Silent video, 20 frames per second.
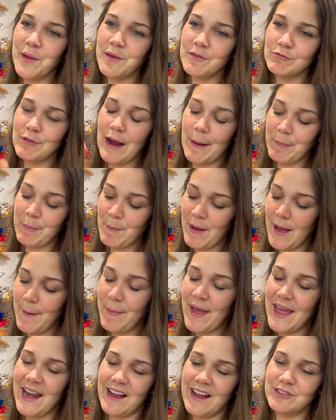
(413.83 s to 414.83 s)
wrap them
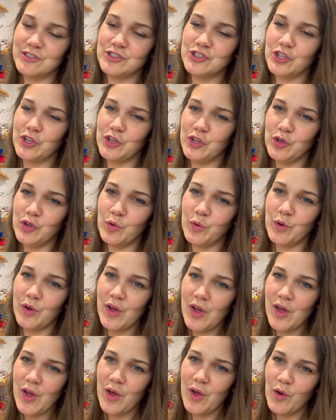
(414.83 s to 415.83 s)
up and I'll show you
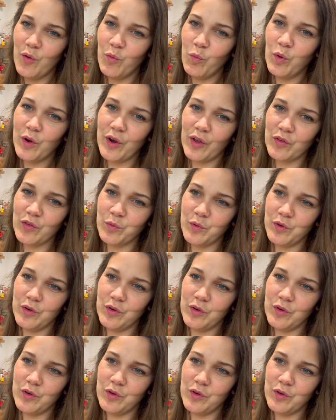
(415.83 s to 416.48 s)
what else we